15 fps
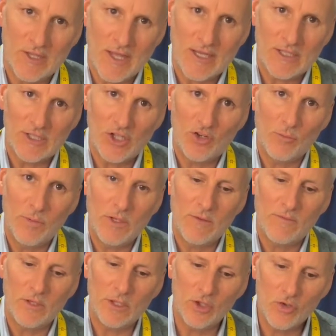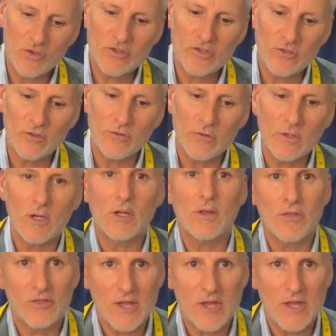like a little bit of a looser uh,